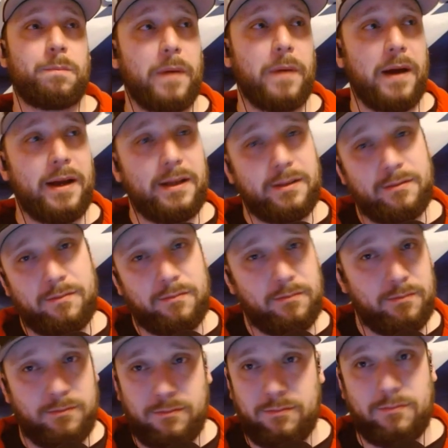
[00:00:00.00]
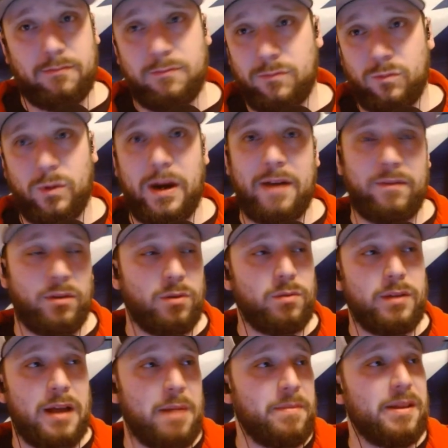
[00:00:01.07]
But
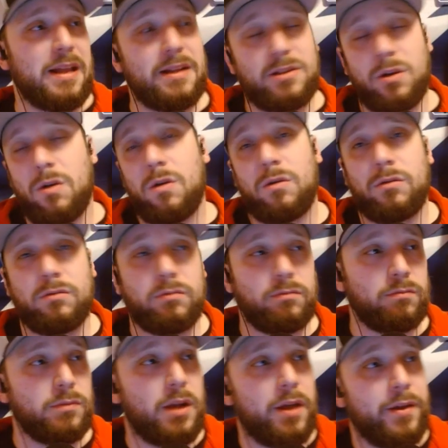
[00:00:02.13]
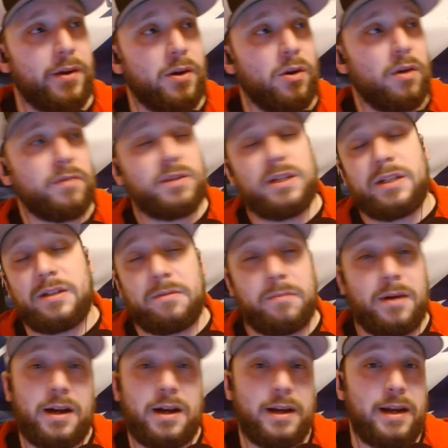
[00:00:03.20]
whatever. I mean, that's a whole nother off-season
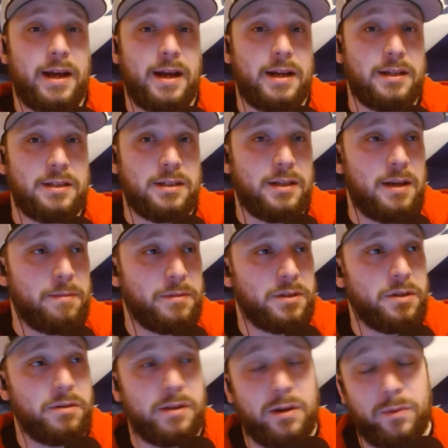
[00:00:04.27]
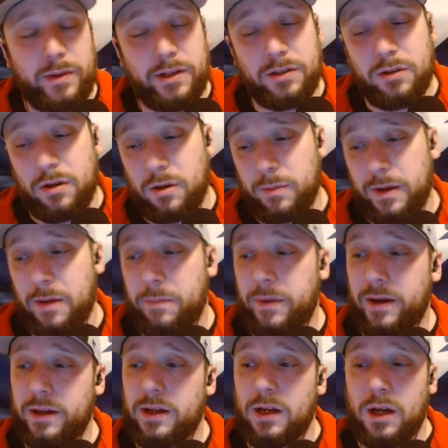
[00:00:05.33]
podcast episode that we could talk about.
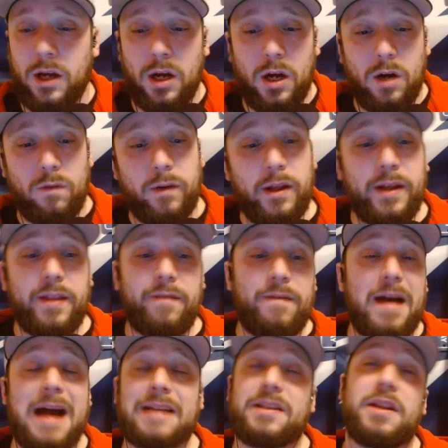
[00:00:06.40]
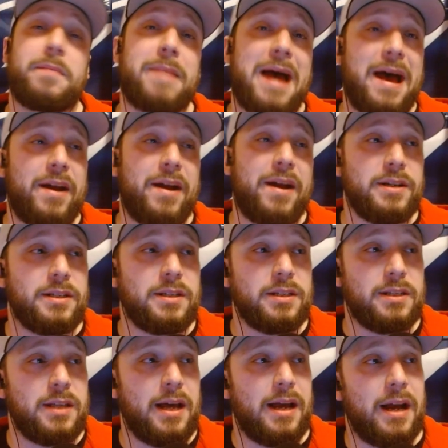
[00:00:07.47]
But really, the fact of the matter
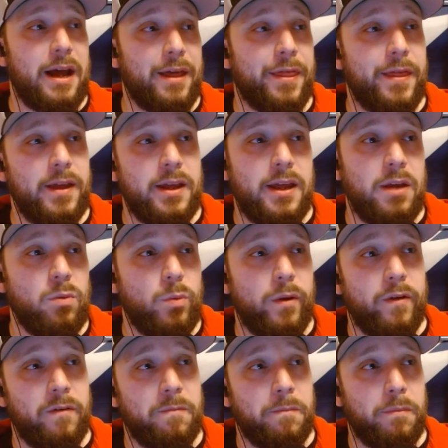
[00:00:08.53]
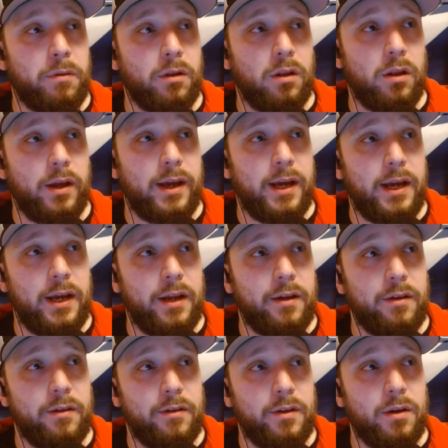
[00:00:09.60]
is that I think he would have
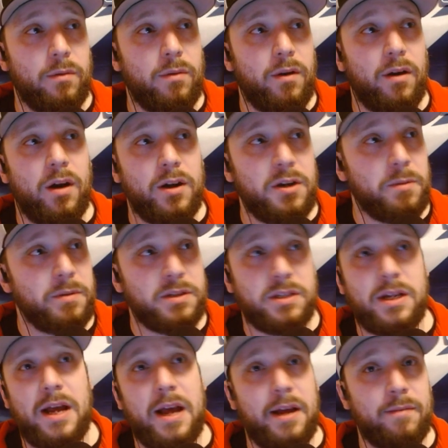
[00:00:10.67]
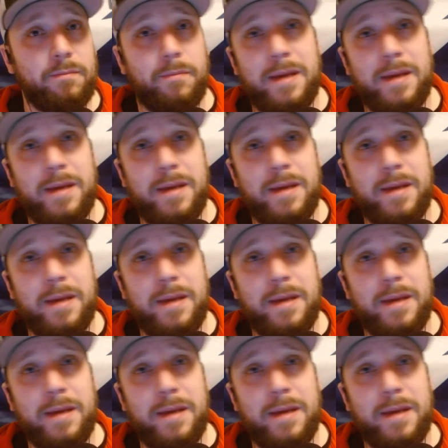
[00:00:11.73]
played, you know, 100%